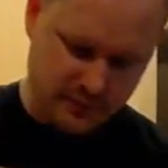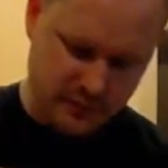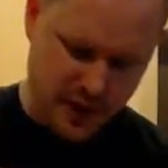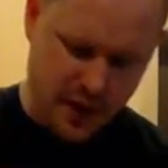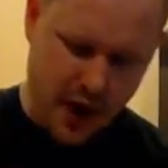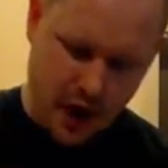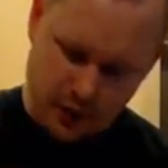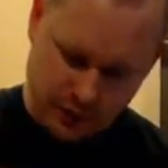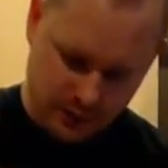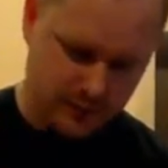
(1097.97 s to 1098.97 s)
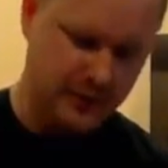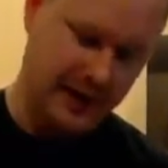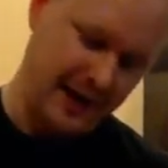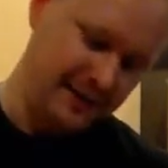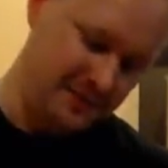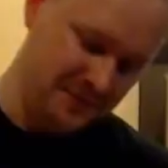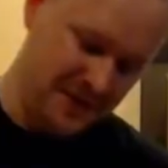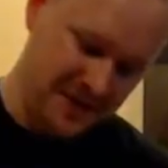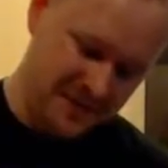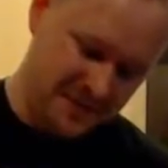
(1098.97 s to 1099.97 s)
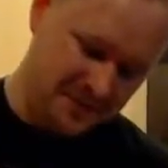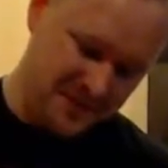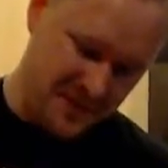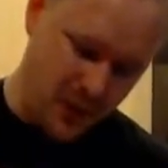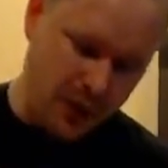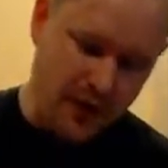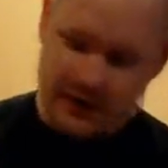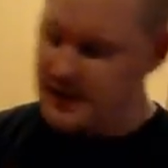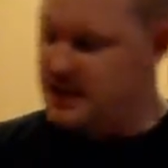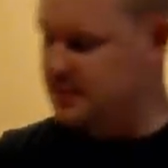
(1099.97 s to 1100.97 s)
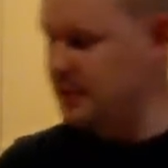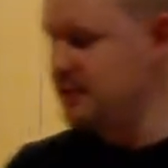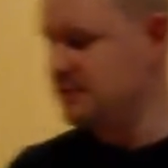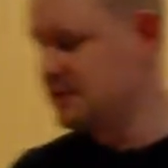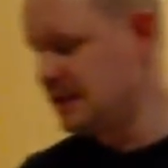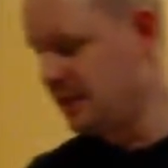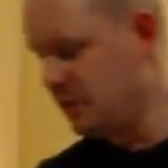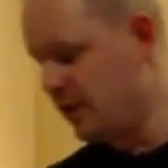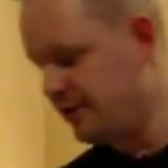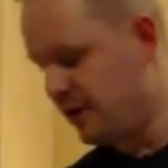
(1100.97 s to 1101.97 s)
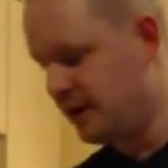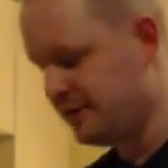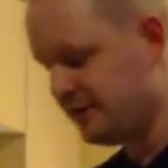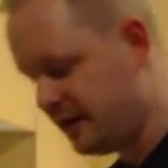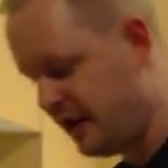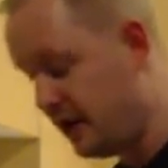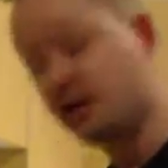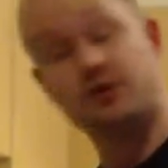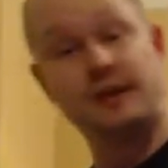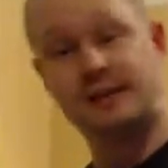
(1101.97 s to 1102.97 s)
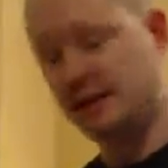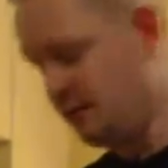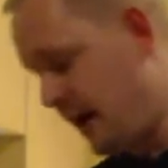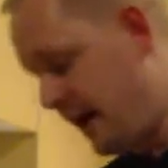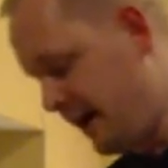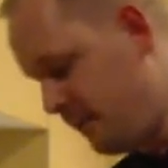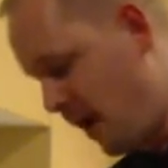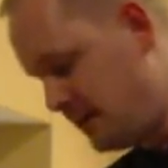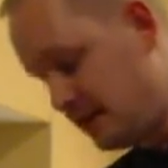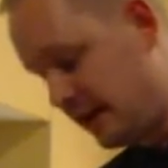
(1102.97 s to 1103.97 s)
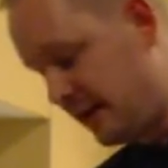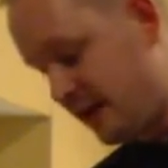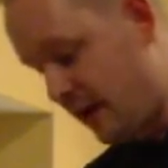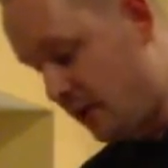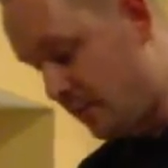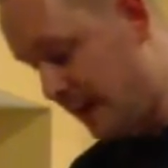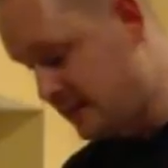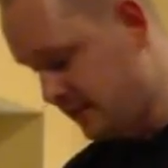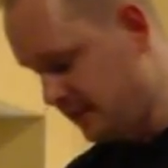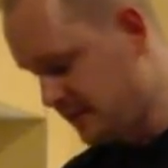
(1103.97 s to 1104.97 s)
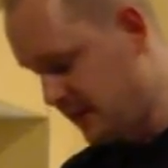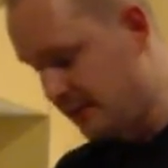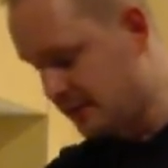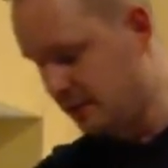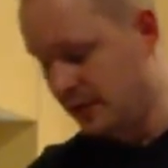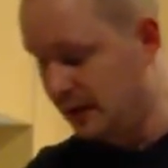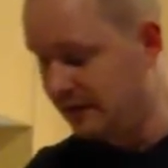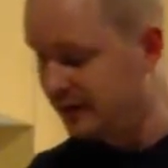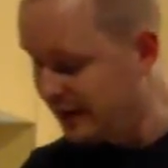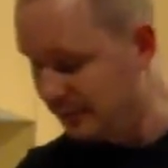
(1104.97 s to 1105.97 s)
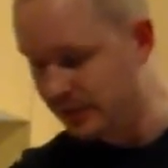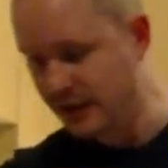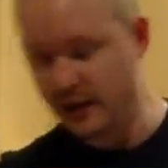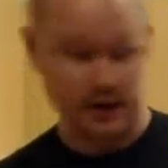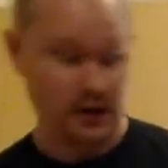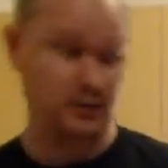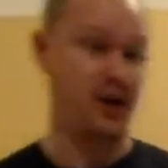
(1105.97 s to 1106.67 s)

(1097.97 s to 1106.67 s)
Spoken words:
No. Although it's probably something worth kind of addressing. I didn't leave EA on bad terms. I absolutely love the company, and I would go